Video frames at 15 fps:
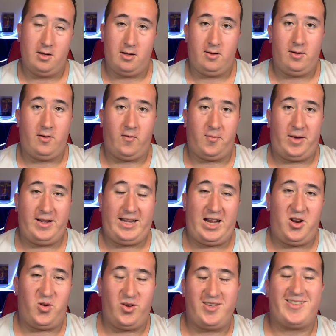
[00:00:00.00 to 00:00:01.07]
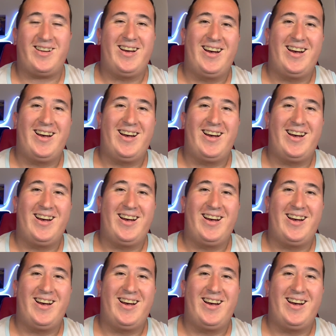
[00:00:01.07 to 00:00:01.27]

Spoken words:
Never mind that noise.